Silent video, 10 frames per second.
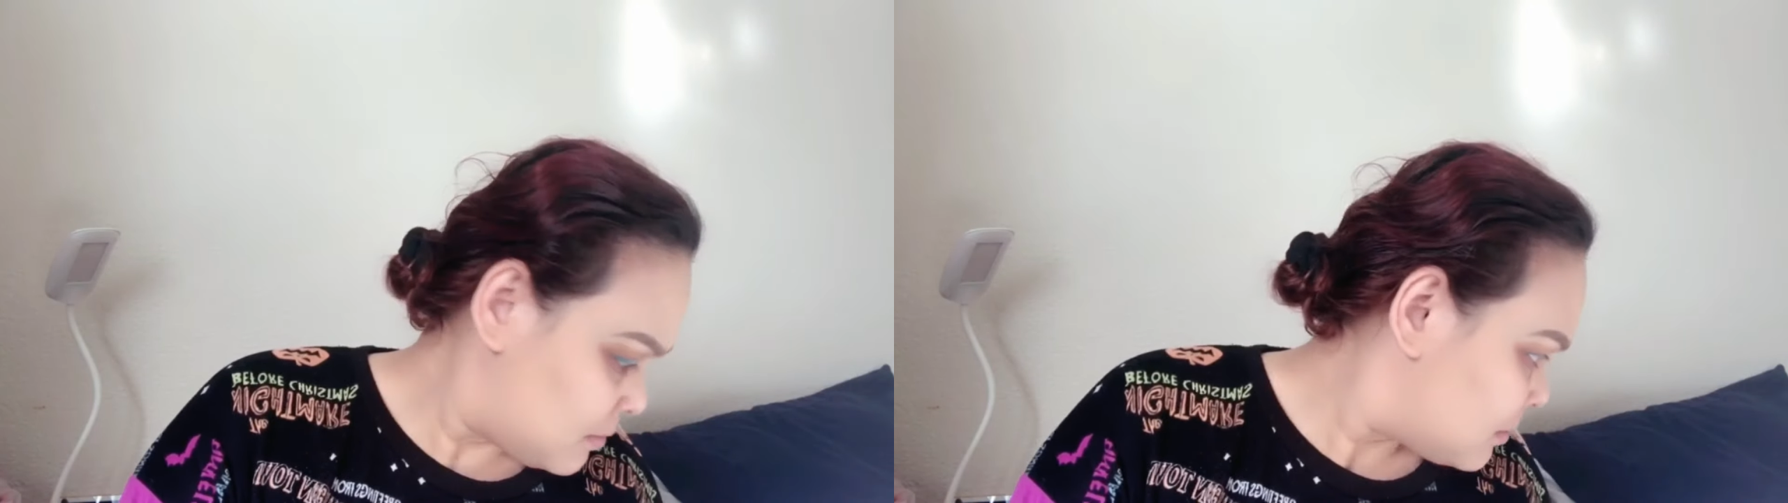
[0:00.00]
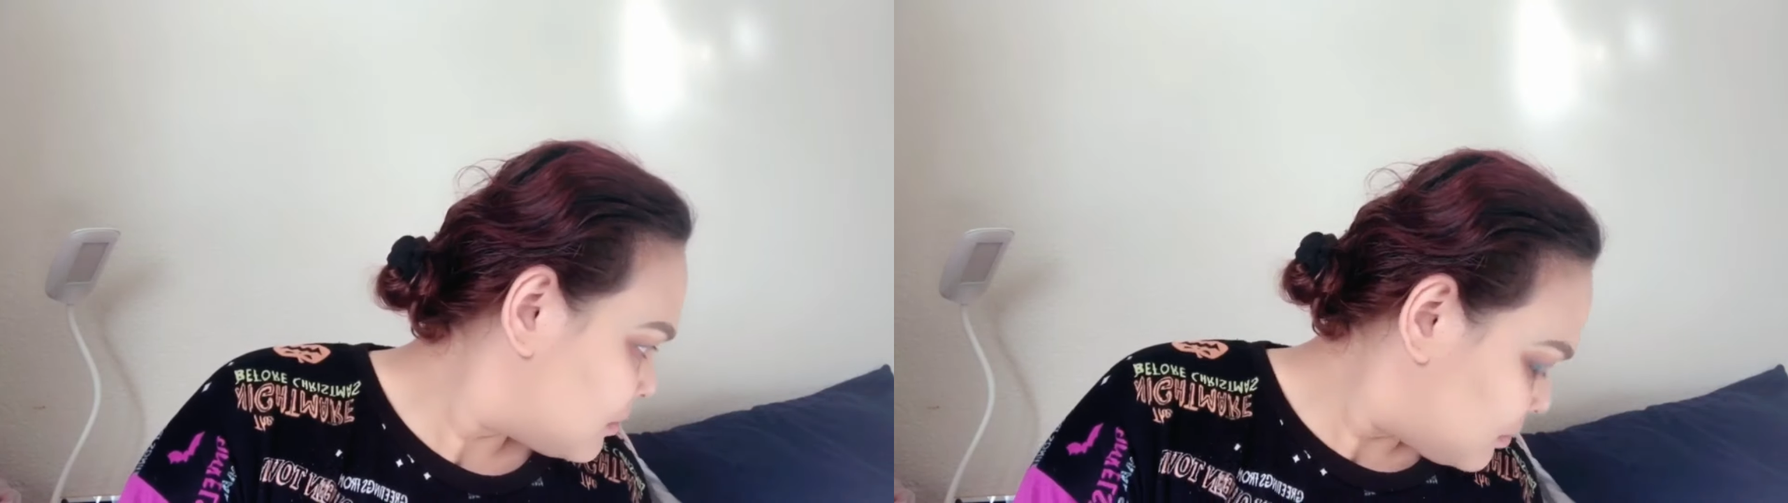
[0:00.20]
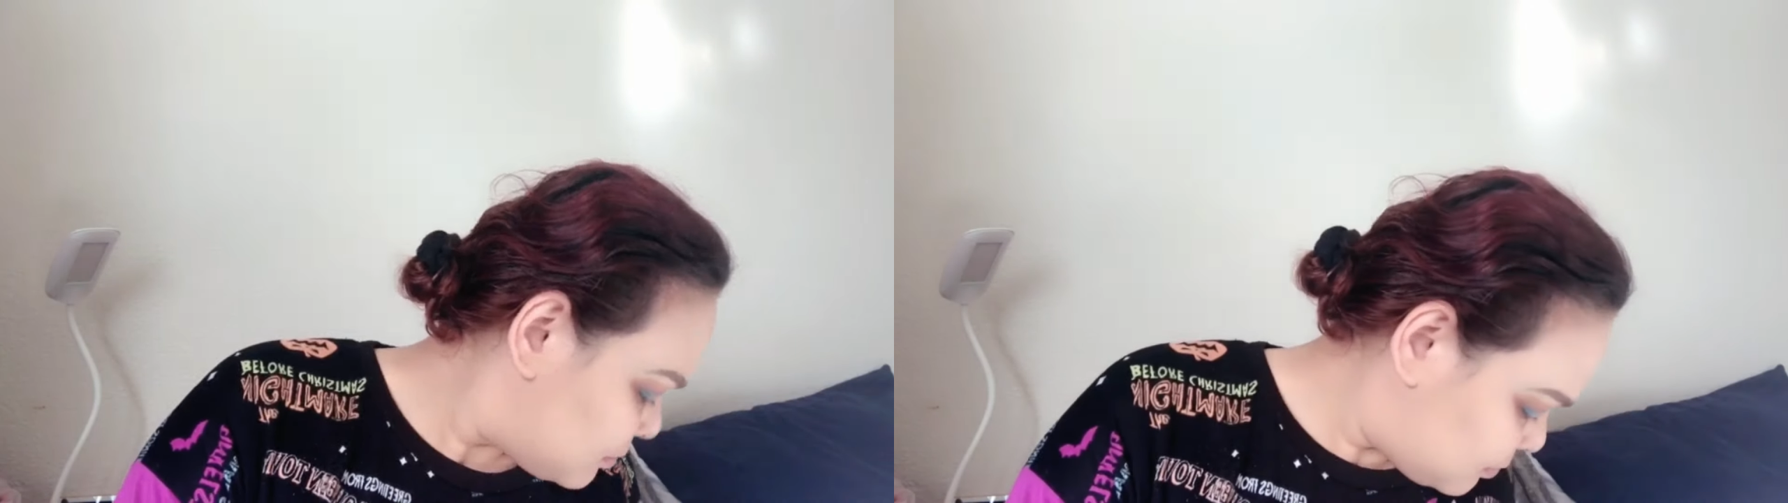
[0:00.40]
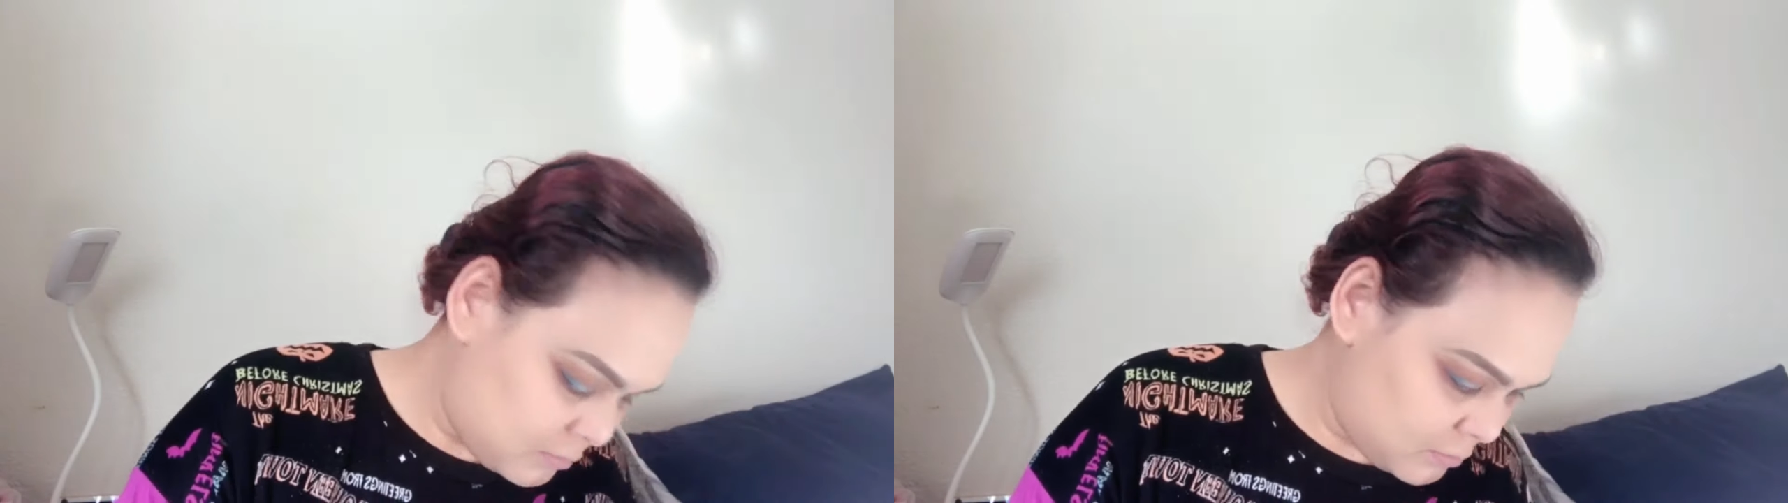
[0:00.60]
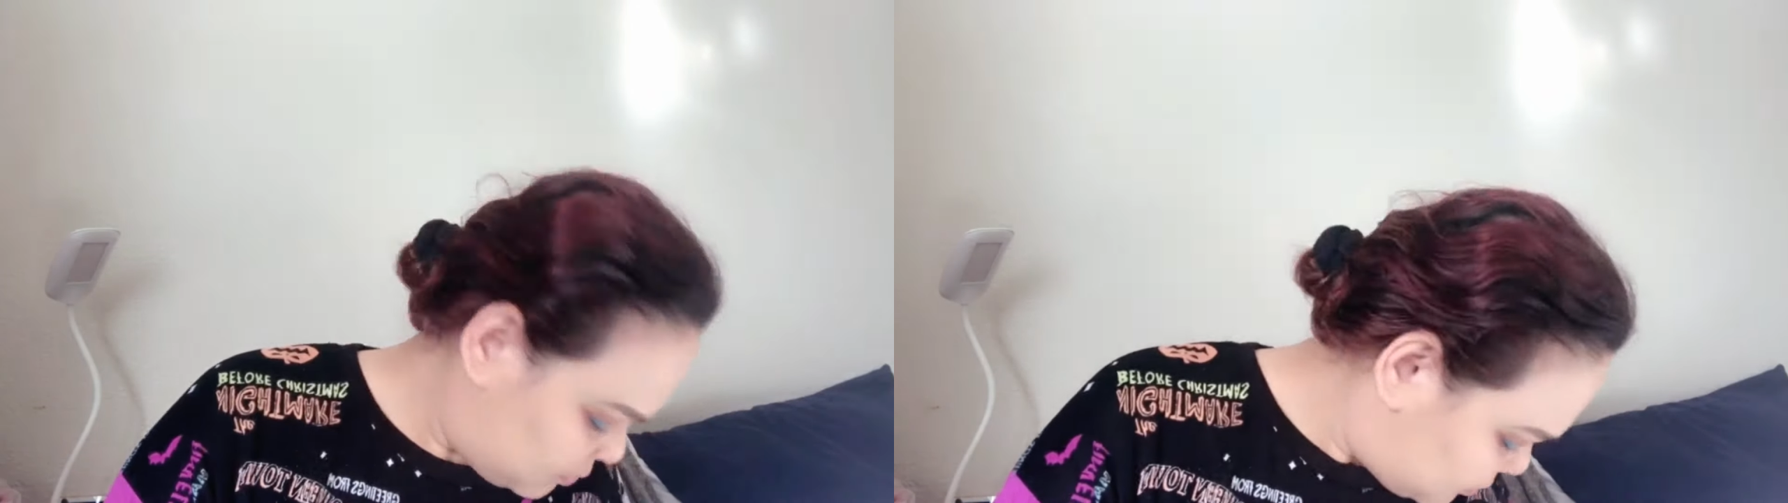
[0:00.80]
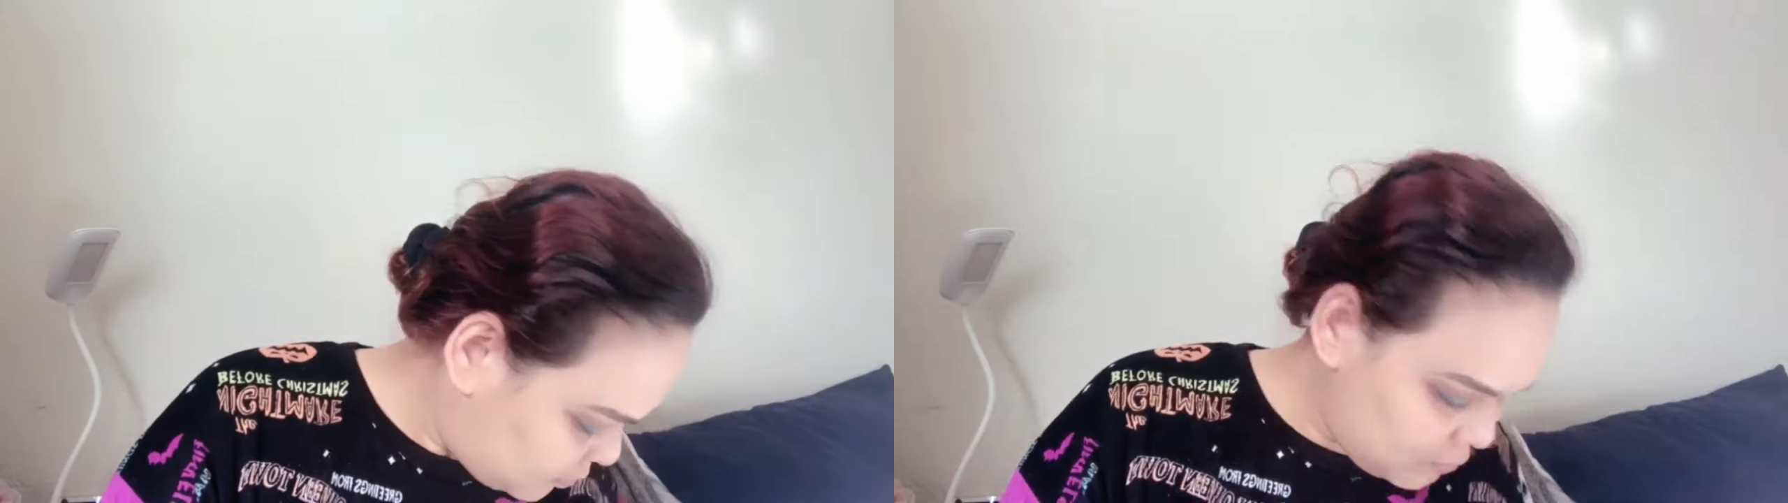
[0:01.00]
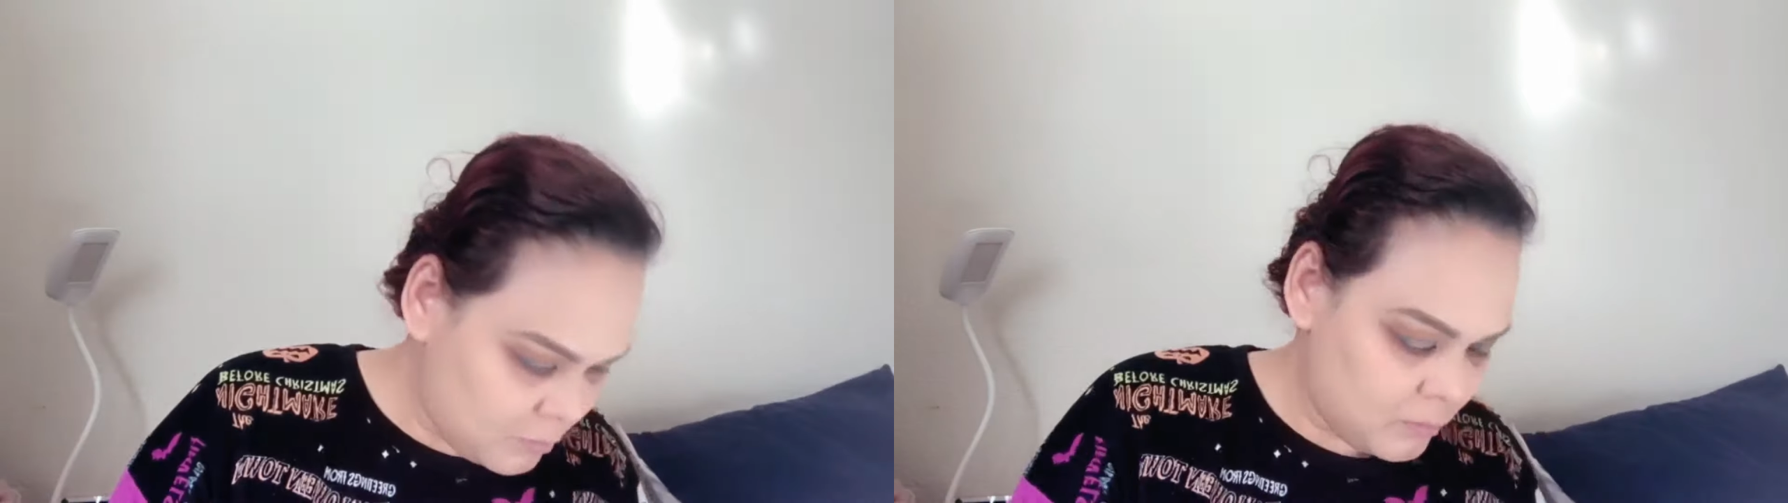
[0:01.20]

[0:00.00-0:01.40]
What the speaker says: took another palette.